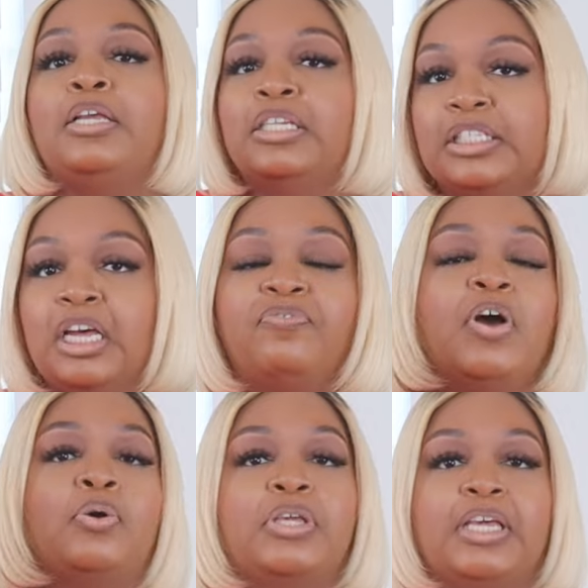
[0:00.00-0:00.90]
Your cell
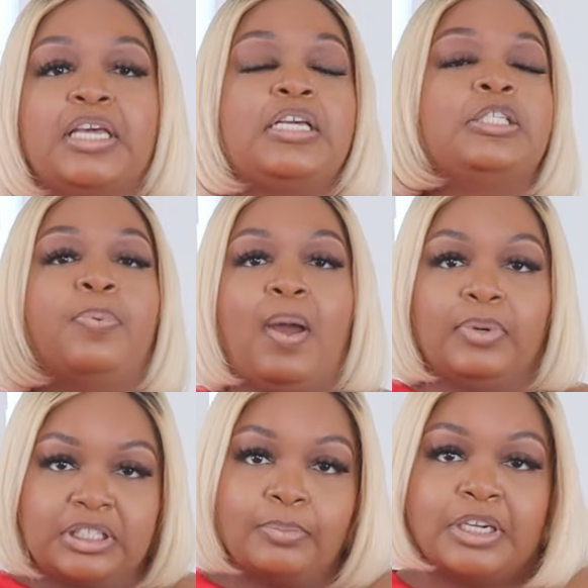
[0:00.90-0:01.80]
phone, your keys,
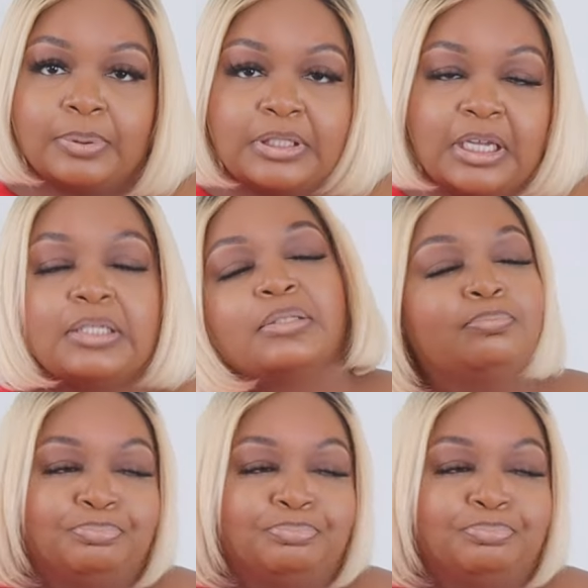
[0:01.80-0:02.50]
probably some lipsticks.